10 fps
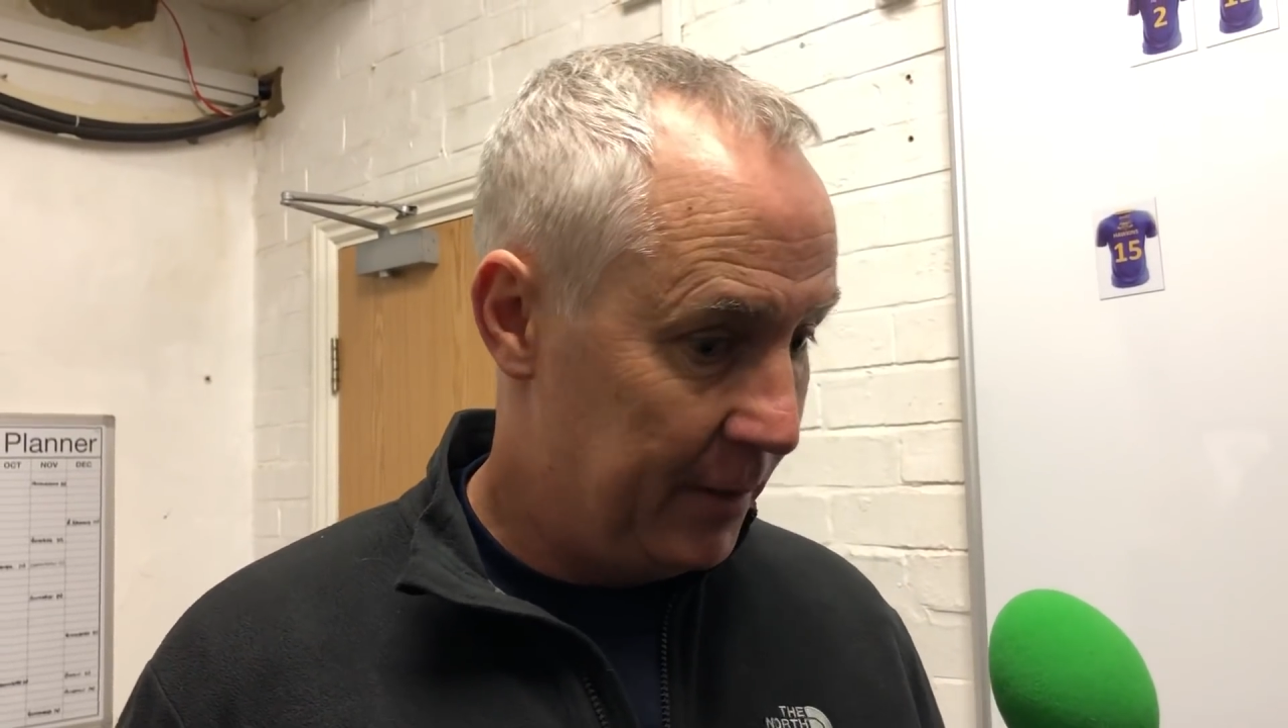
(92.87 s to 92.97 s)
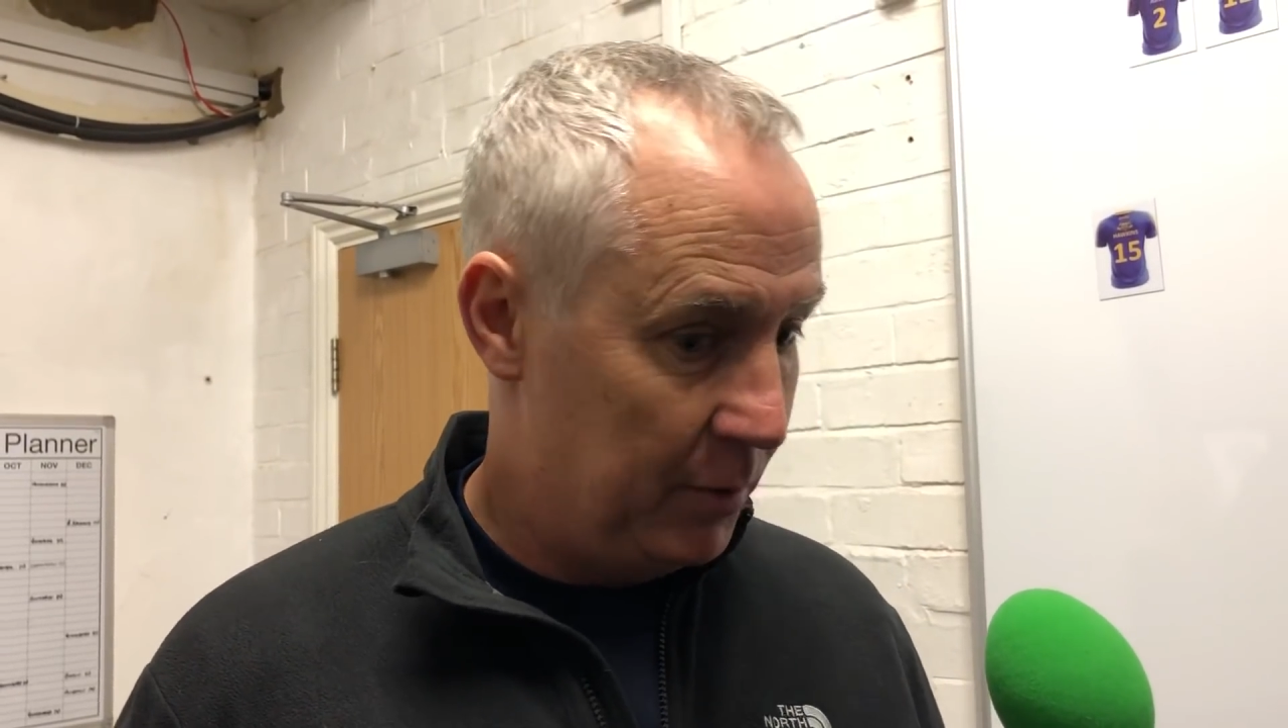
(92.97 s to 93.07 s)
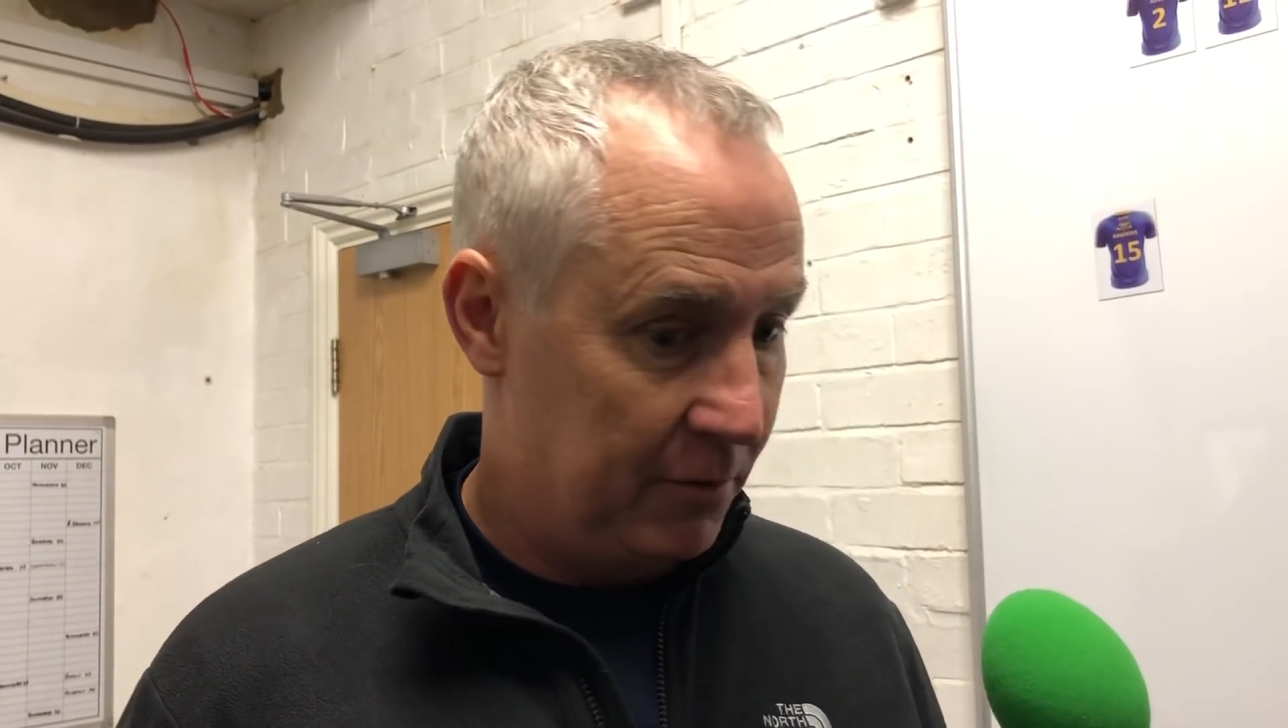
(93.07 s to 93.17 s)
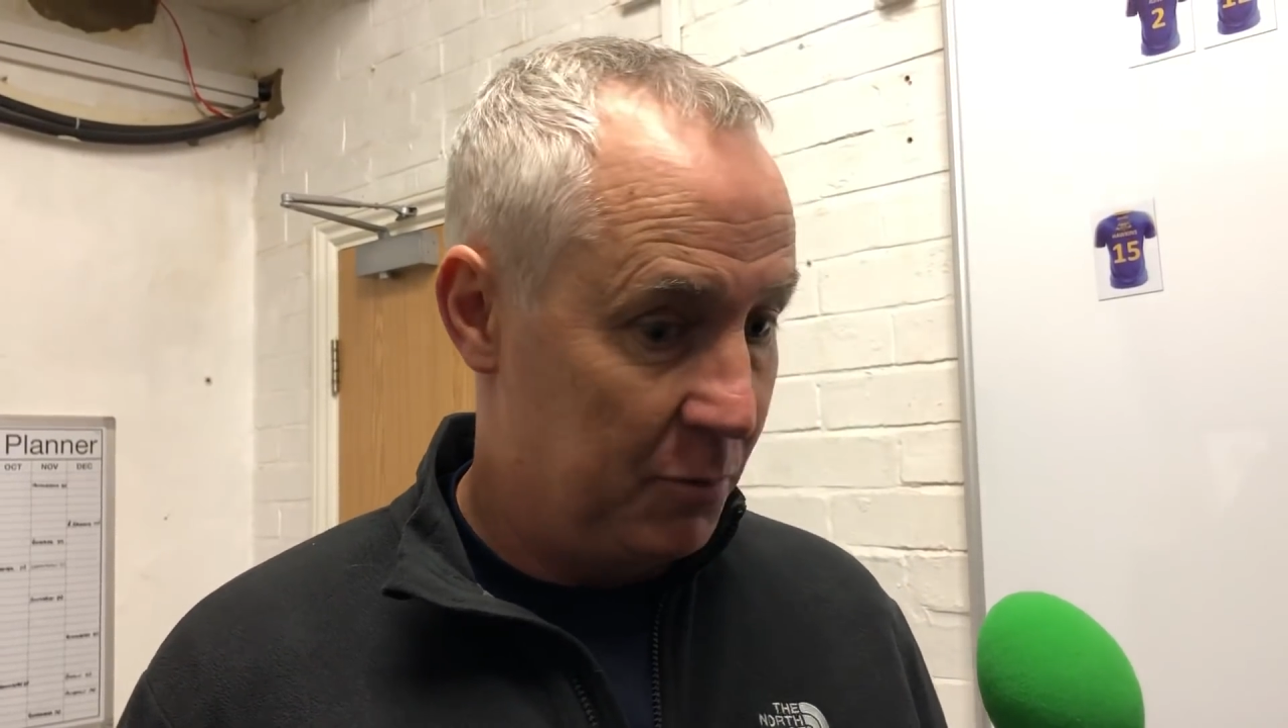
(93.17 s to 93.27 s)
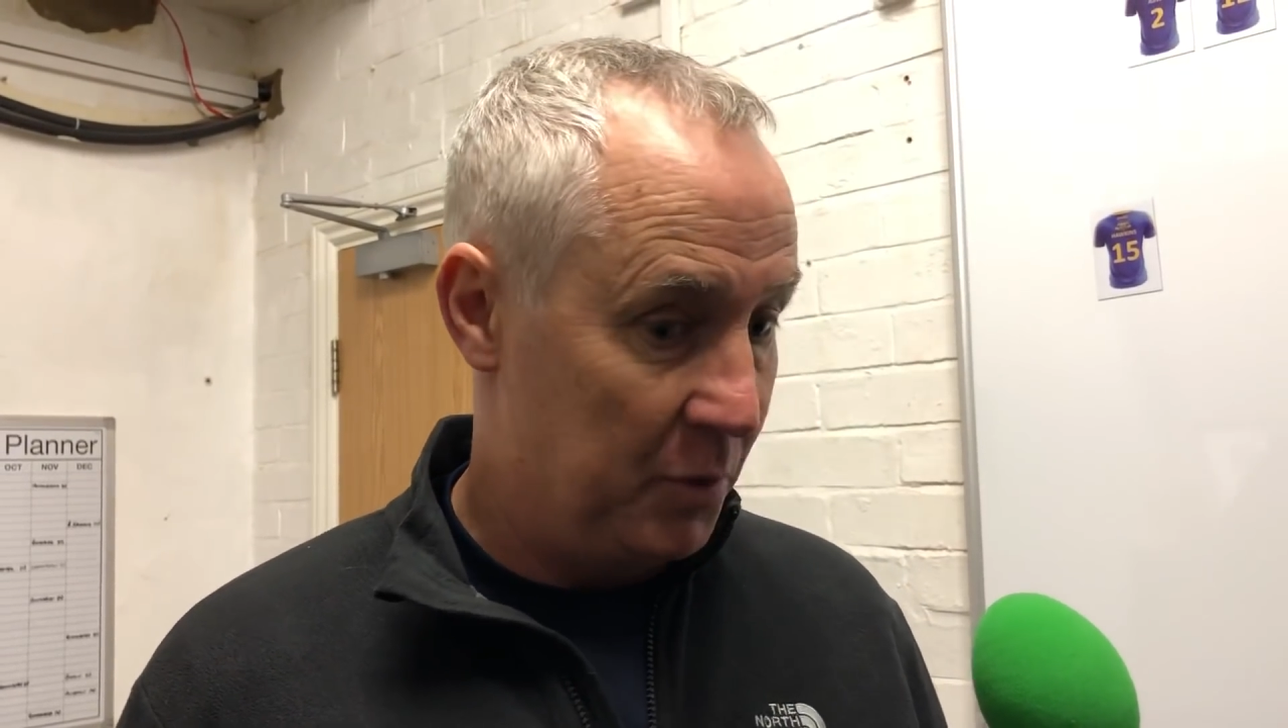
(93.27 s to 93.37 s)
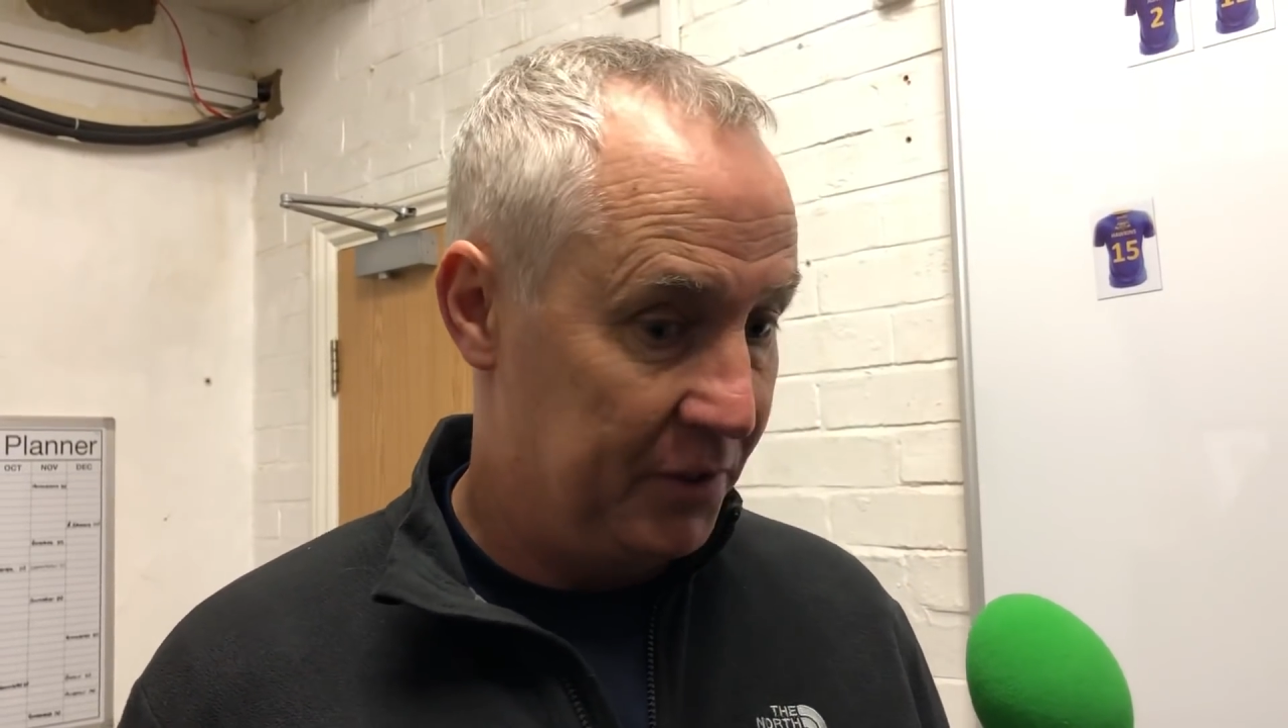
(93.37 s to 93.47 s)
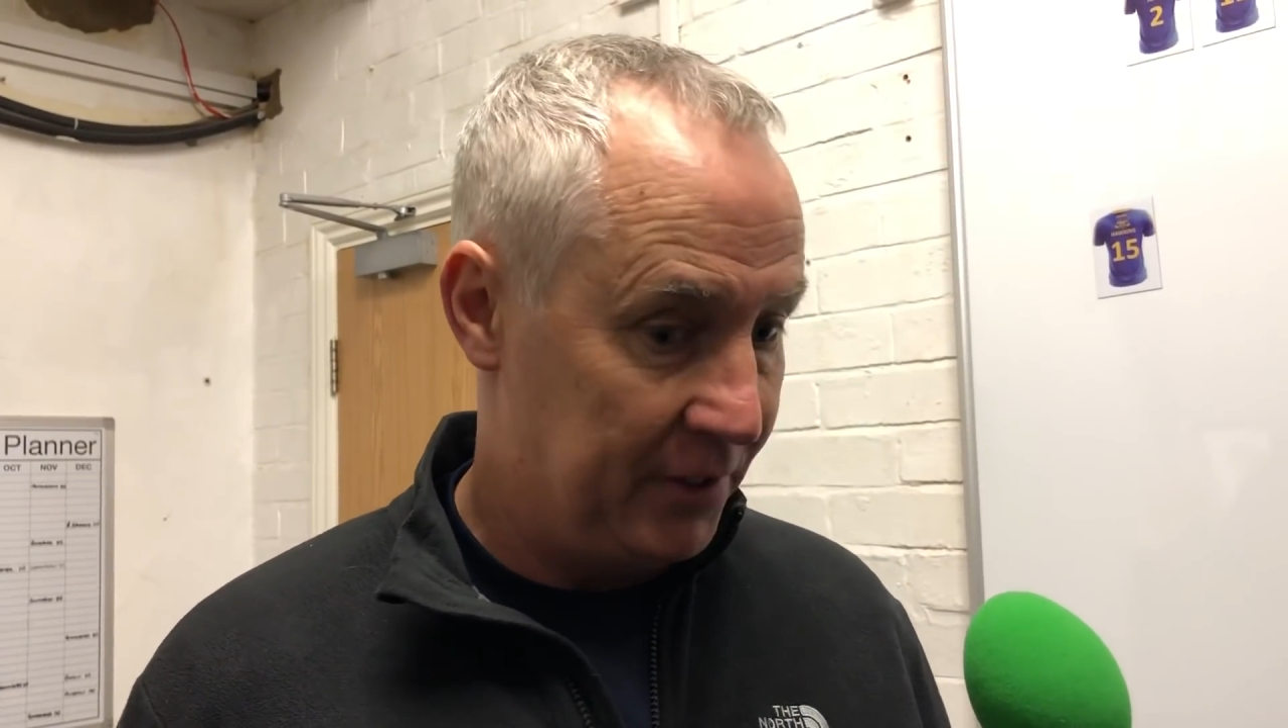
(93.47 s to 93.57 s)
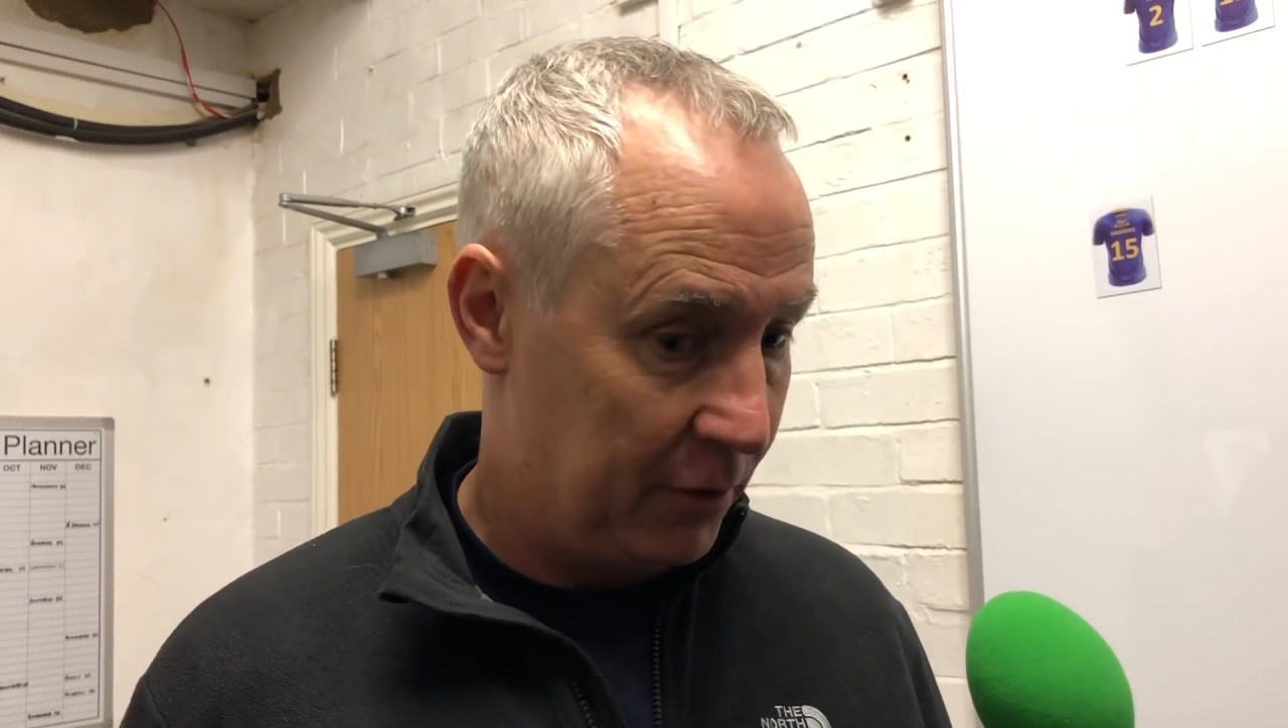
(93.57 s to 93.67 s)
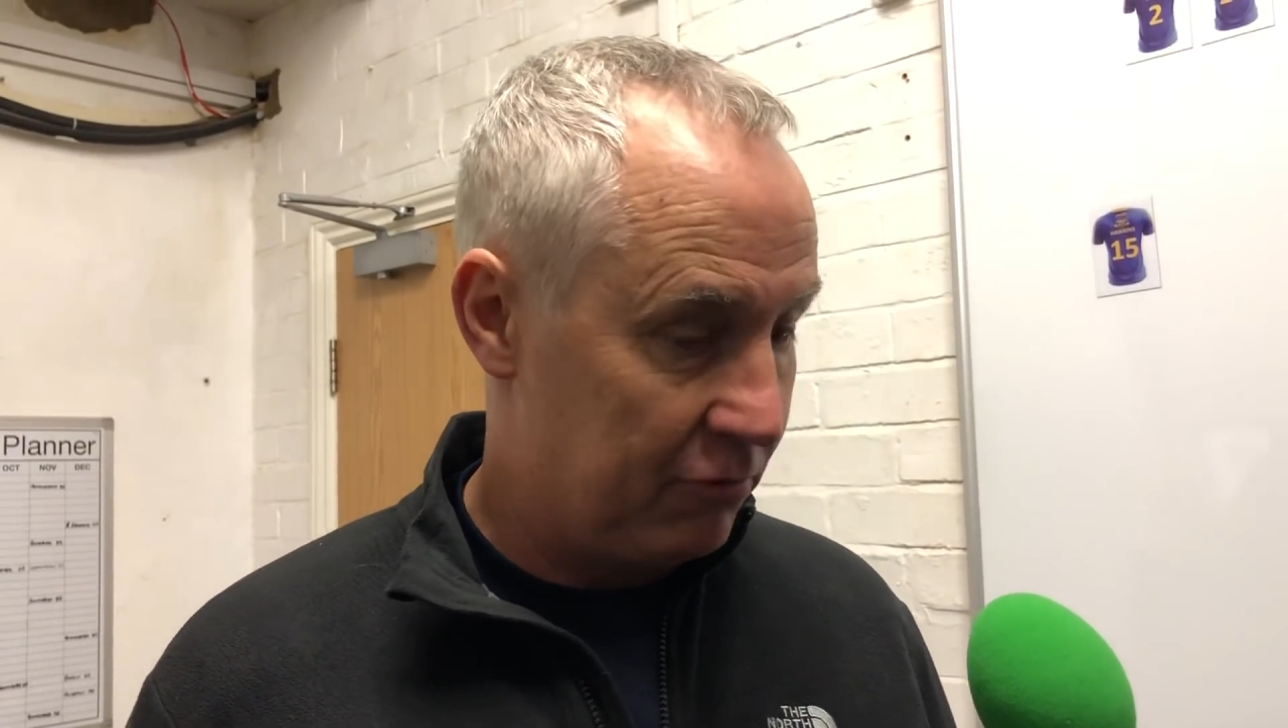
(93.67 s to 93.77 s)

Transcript: We're so